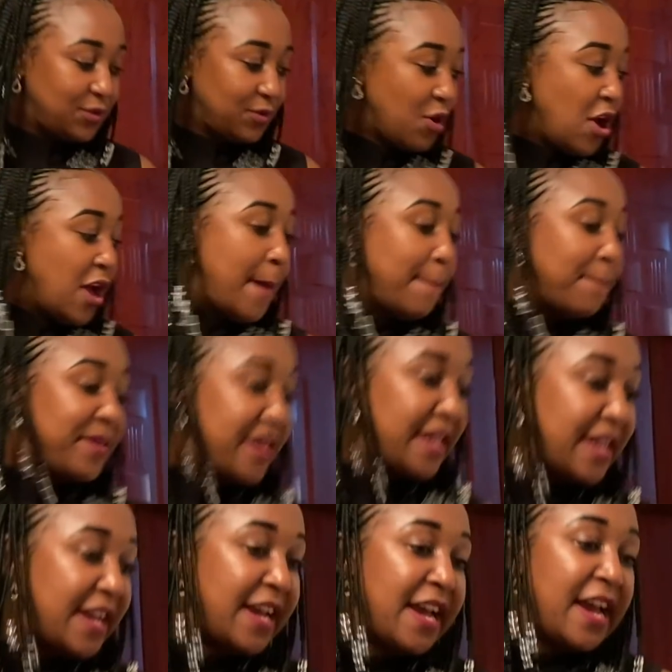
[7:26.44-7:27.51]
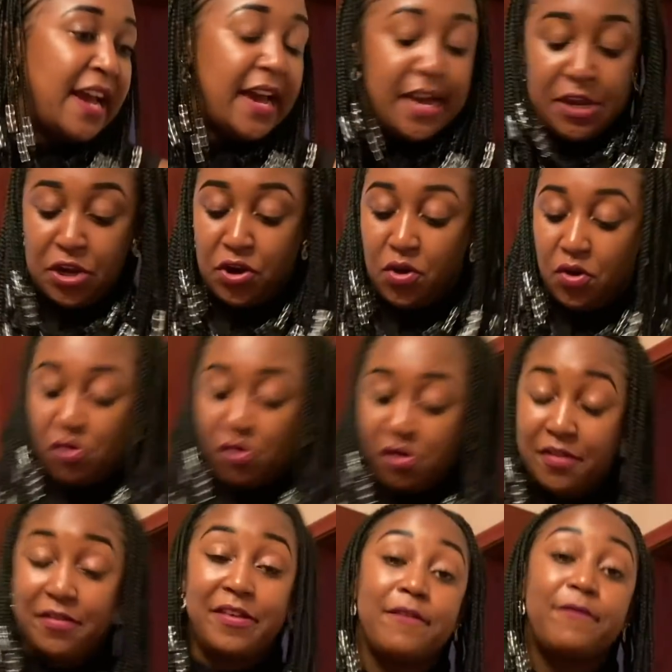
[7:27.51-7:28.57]
you being, you know,
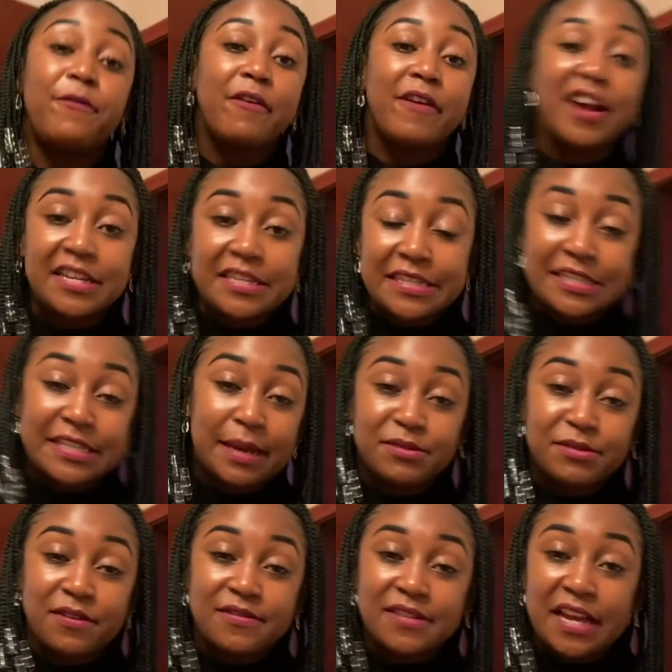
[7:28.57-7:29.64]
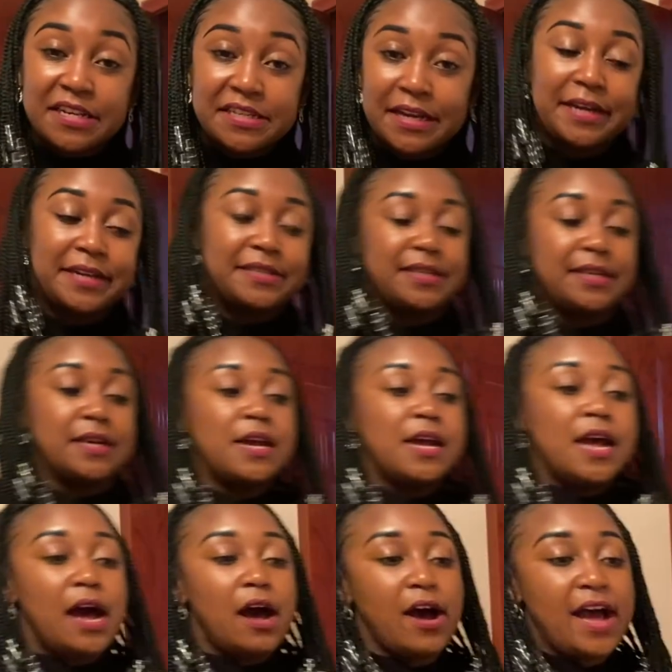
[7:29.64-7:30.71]
there for us in terms of sanitizing
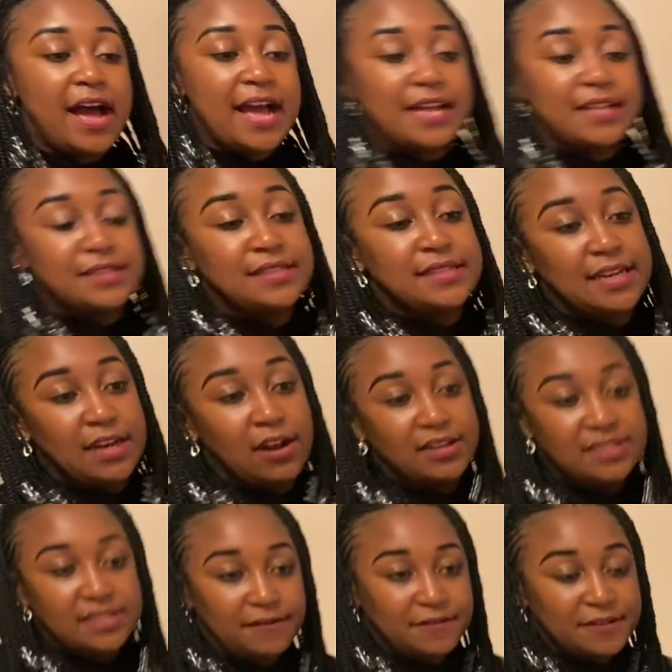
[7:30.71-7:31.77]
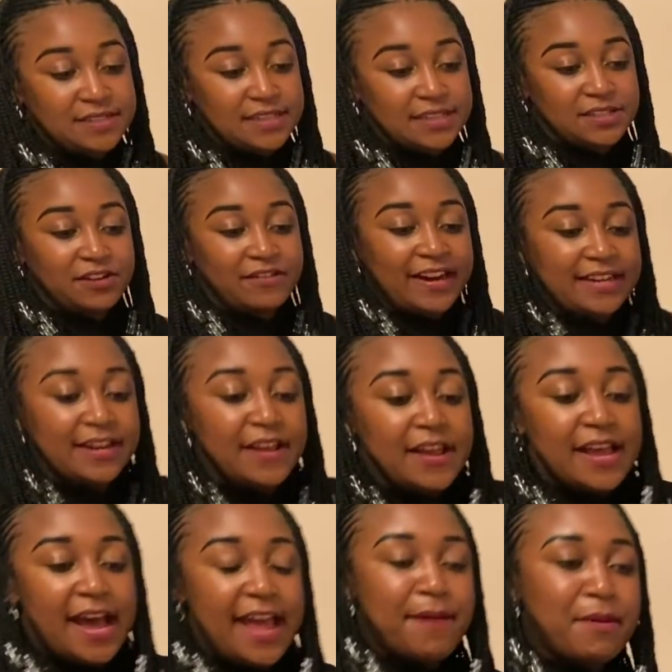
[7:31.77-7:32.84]
our hands and our surfaces. All right,
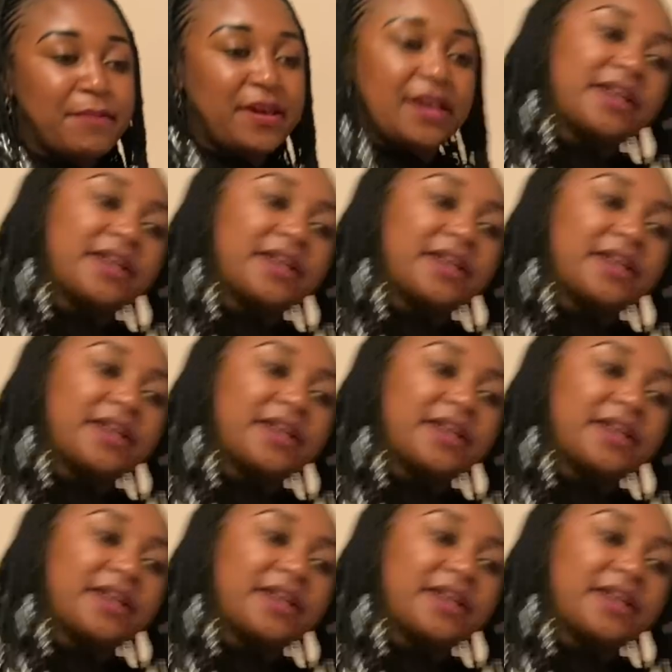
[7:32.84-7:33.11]
and hey, mommy,